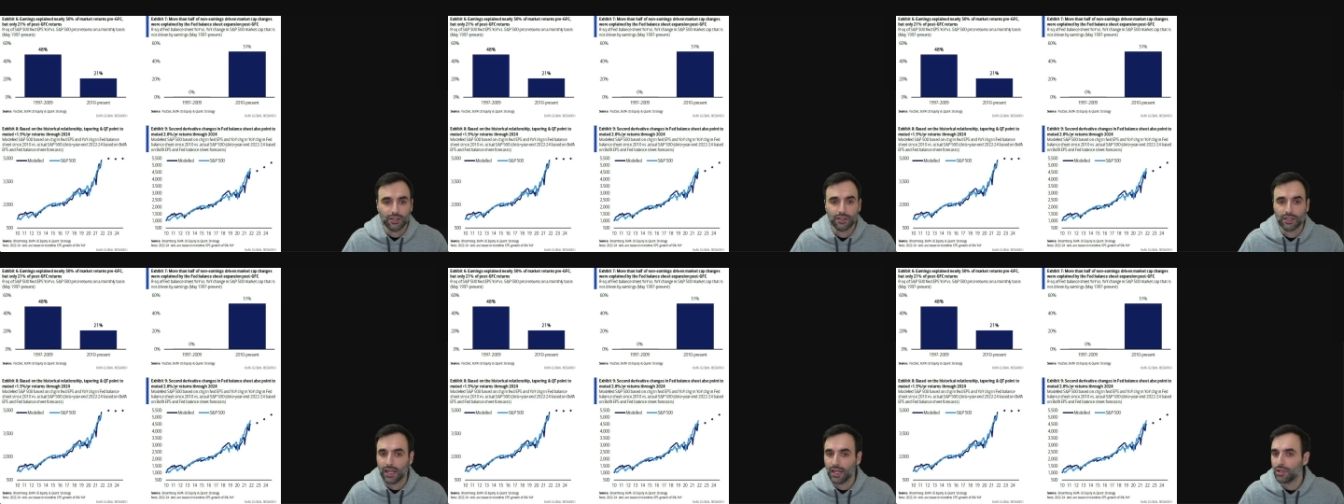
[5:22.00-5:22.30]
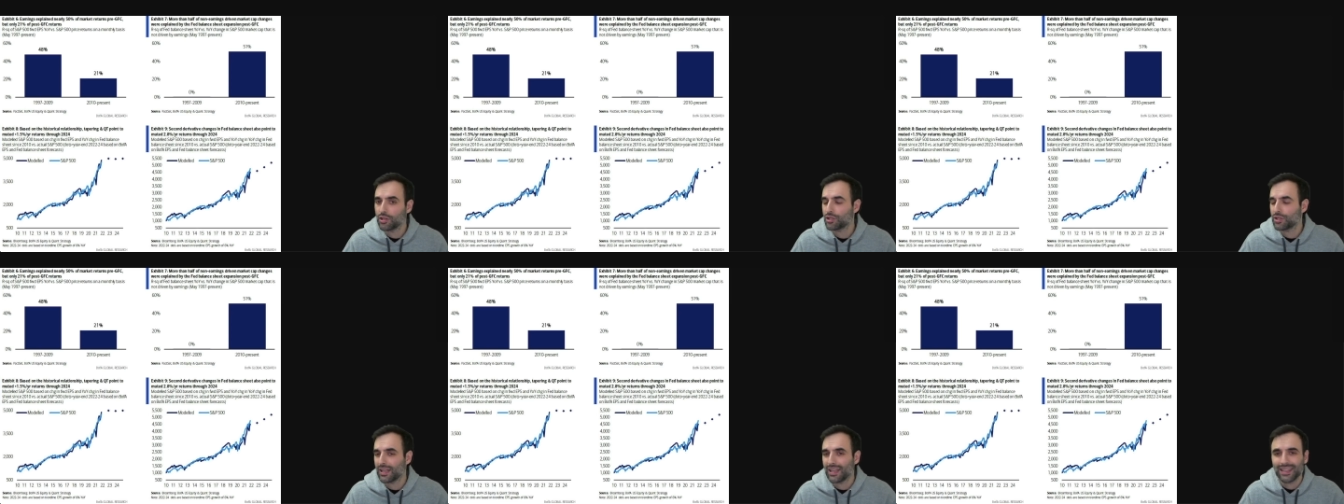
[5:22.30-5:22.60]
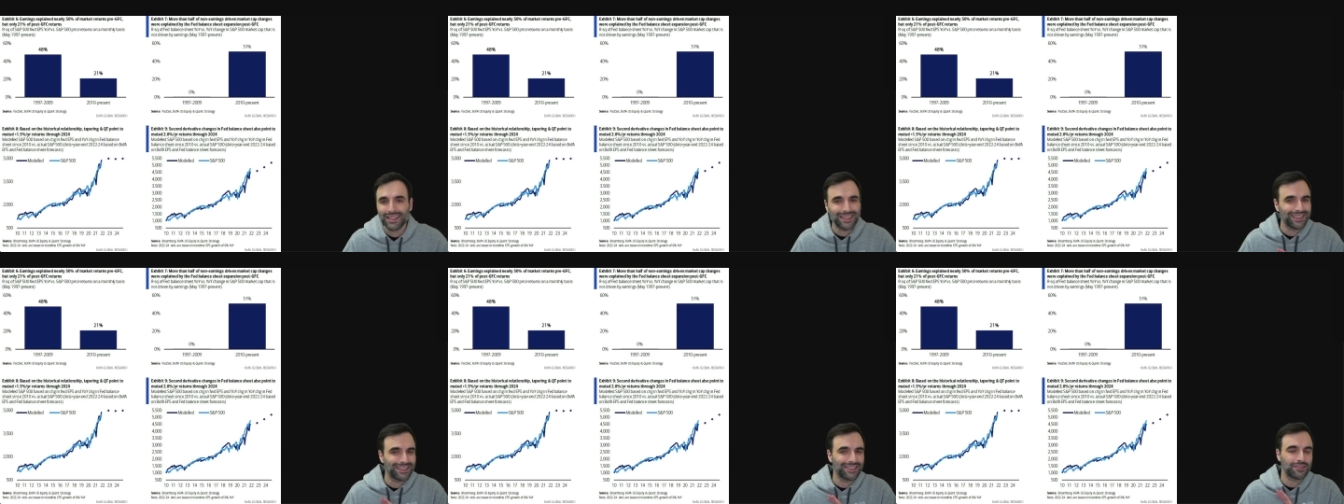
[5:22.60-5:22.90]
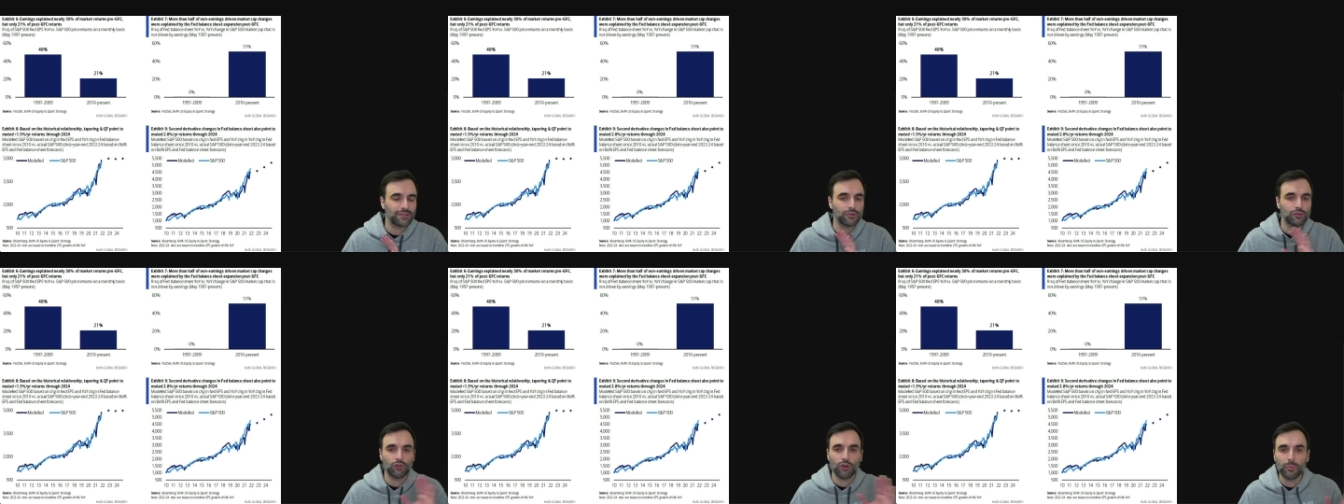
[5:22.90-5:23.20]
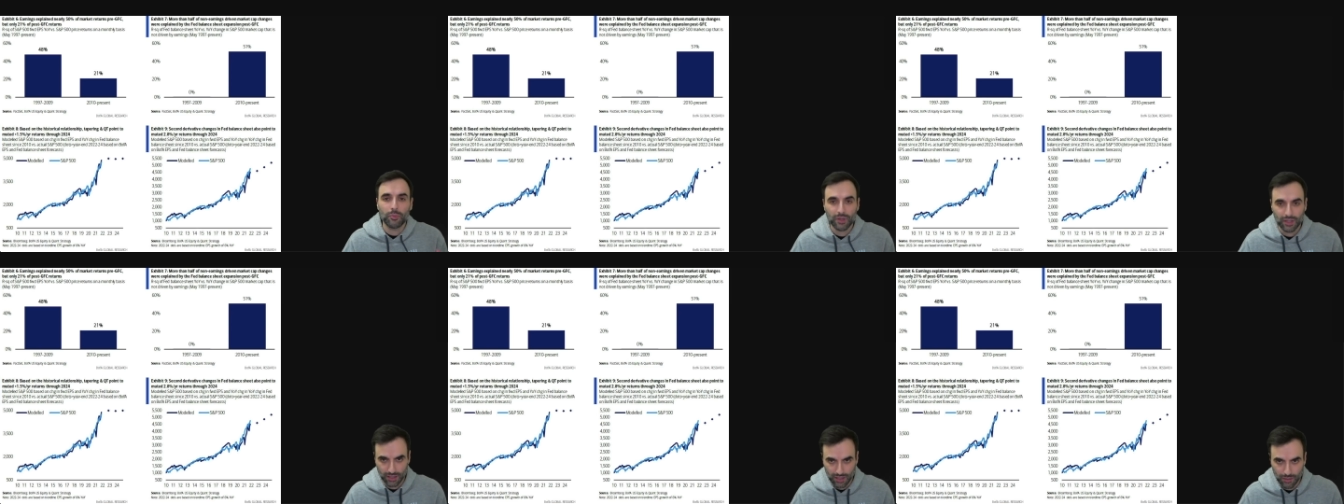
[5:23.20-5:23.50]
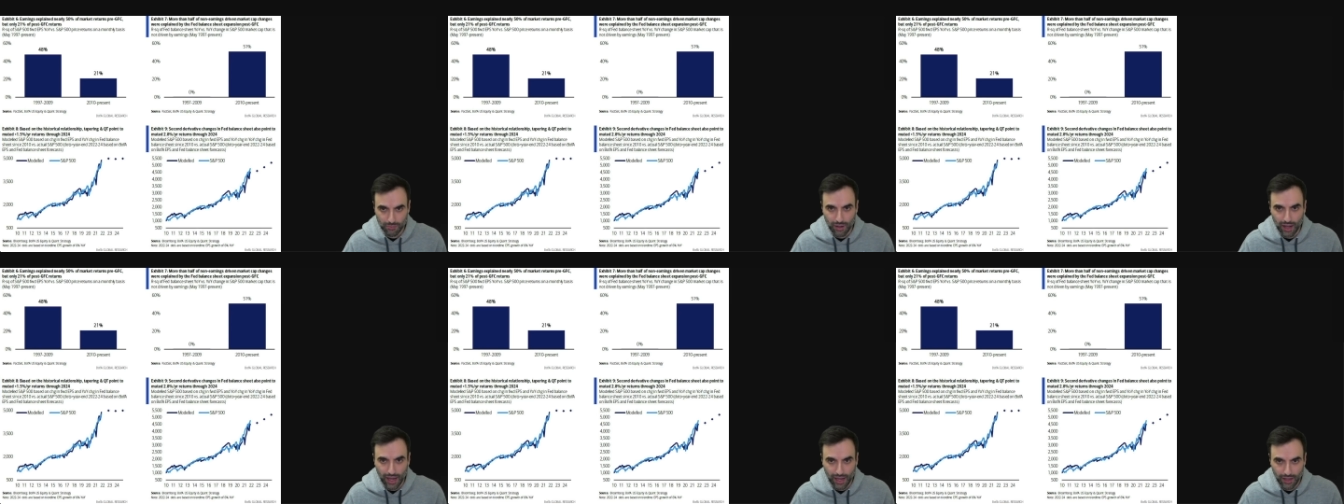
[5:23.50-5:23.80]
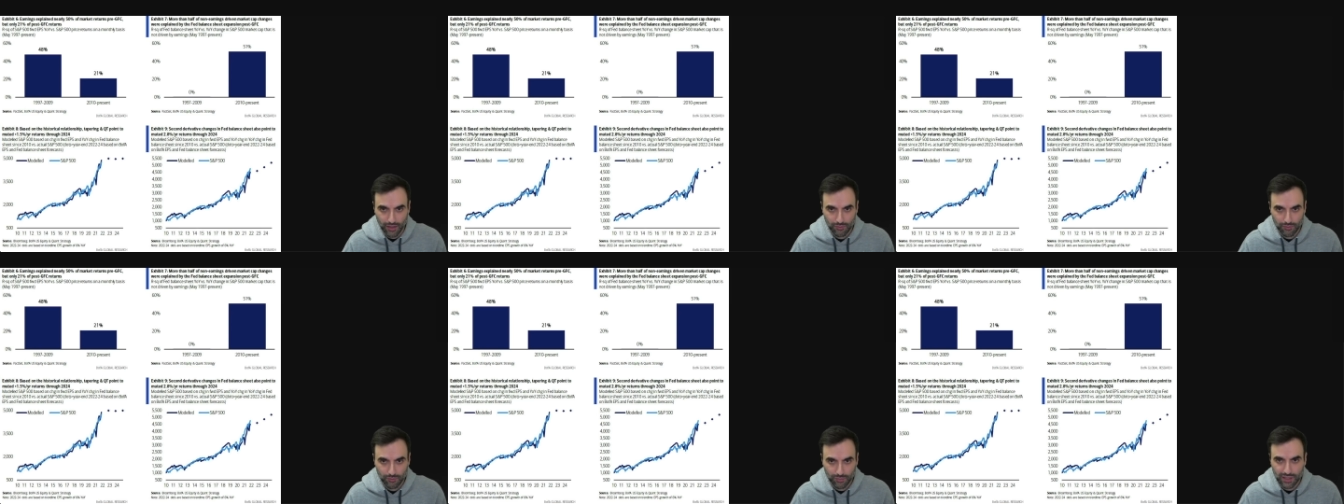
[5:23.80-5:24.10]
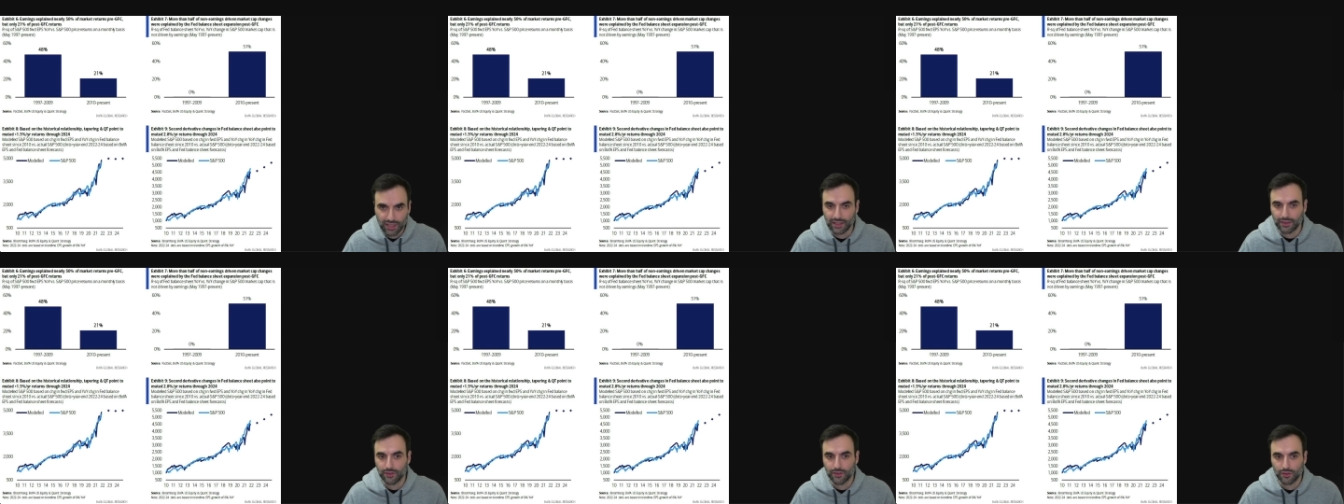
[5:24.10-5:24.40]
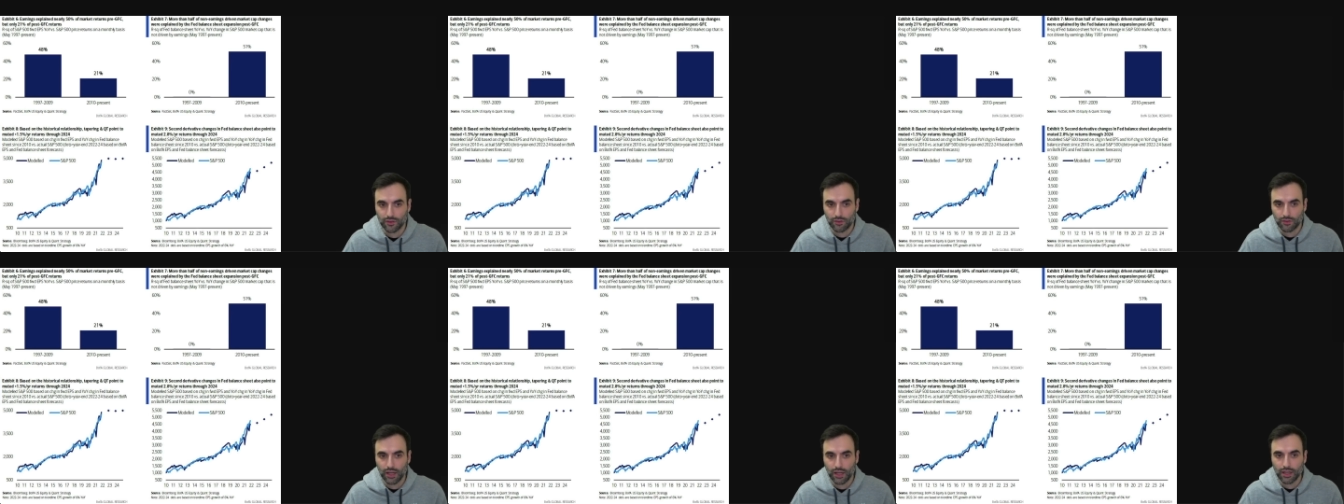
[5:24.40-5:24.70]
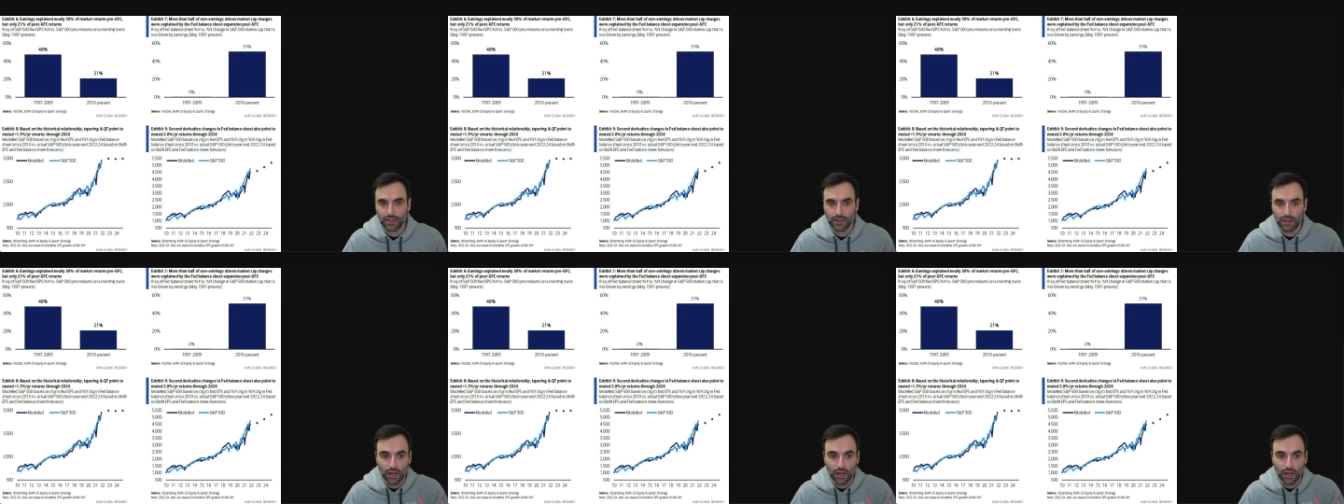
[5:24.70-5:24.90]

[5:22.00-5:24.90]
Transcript: You can't just indiscriminately buy please, okay?